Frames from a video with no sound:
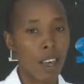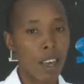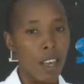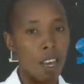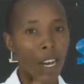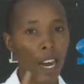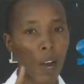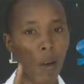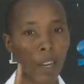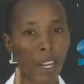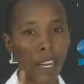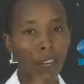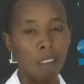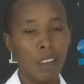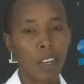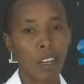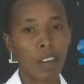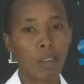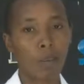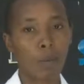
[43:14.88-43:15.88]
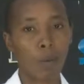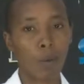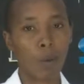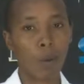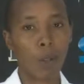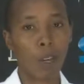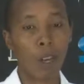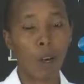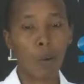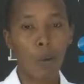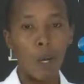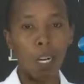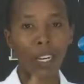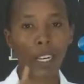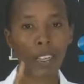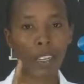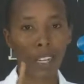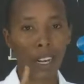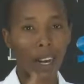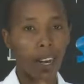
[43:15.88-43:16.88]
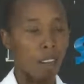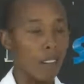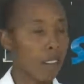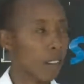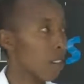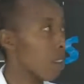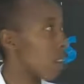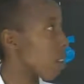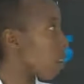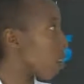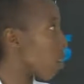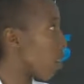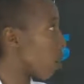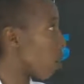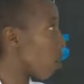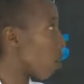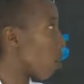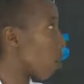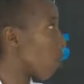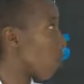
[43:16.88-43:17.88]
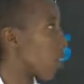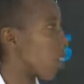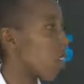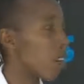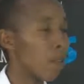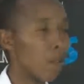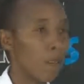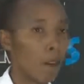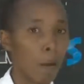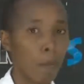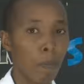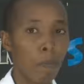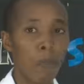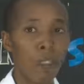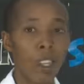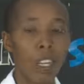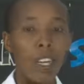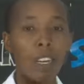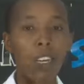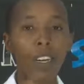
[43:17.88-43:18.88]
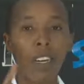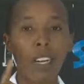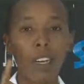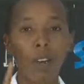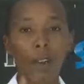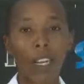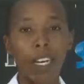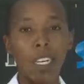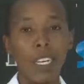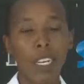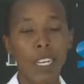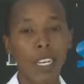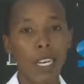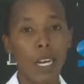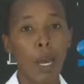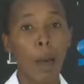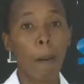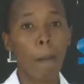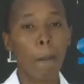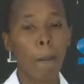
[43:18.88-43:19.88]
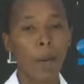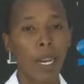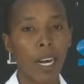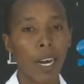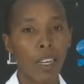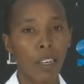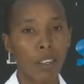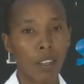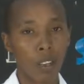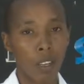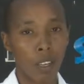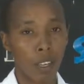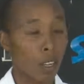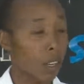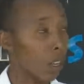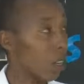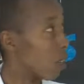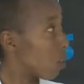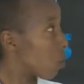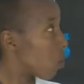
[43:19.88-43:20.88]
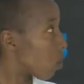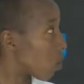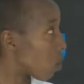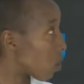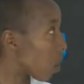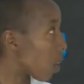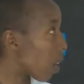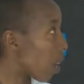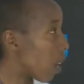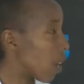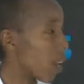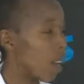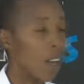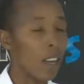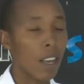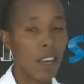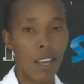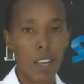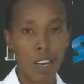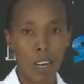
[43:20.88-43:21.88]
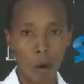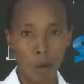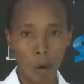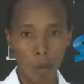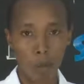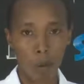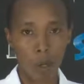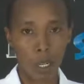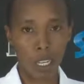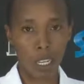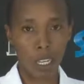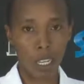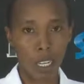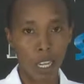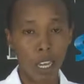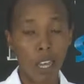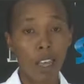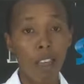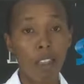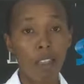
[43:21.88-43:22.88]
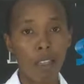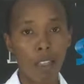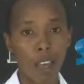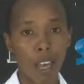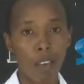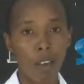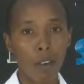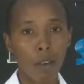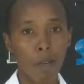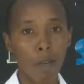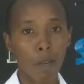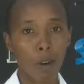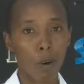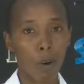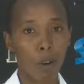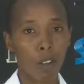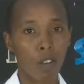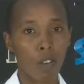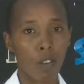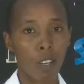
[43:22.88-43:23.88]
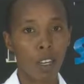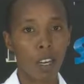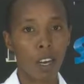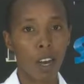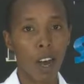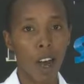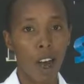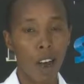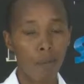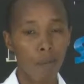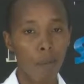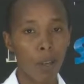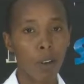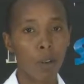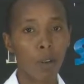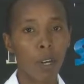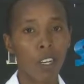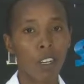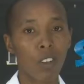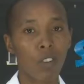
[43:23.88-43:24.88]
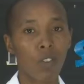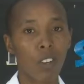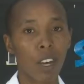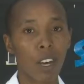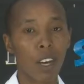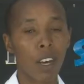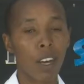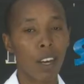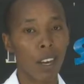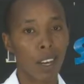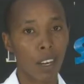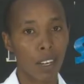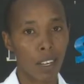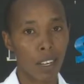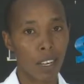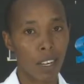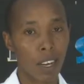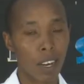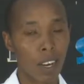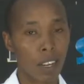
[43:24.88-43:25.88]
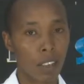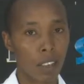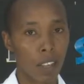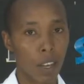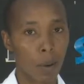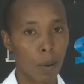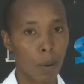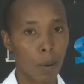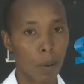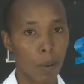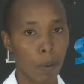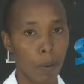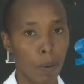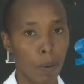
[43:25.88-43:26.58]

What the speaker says: In our next lesson, we'll discuss the role of the liver in regulating blood sugar in our body. Thank you for watching. I've been your teacher, Lydia Asiago.